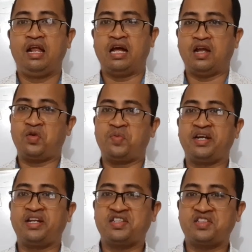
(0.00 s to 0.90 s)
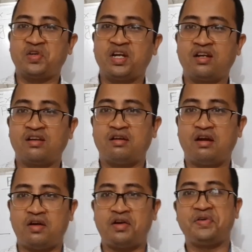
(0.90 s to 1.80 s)
Hello, my dear student.
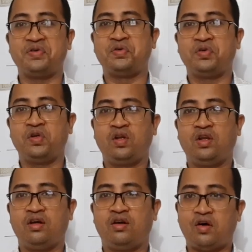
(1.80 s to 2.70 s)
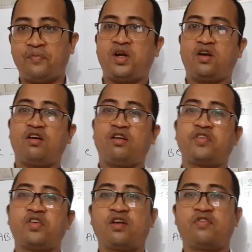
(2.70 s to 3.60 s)
How are you? Hope that all
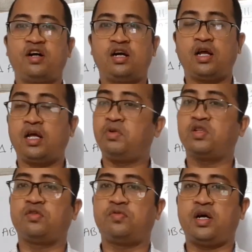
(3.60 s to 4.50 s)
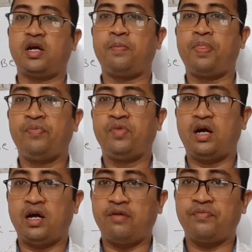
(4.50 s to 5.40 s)
of you are fine. I am also fine.
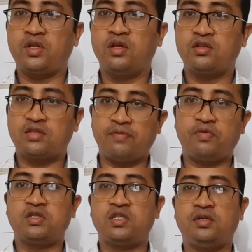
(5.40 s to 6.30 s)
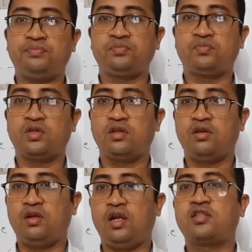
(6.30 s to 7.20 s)
I am Saiful Islam,
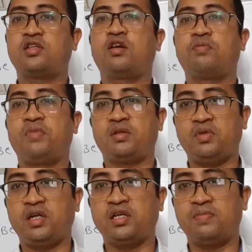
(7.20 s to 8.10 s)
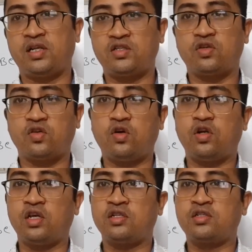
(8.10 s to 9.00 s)
lecturer of Mathematics, Milestone
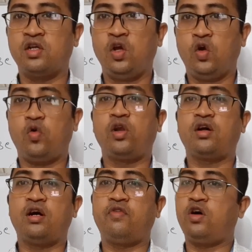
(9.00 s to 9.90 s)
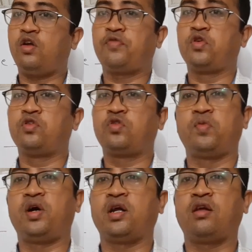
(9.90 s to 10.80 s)
College. Welcome all of you to
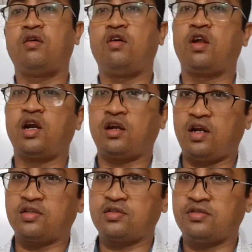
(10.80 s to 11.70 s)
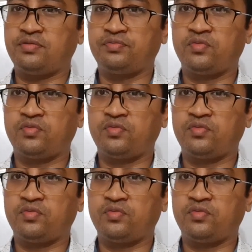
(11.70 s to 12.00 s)
my online class.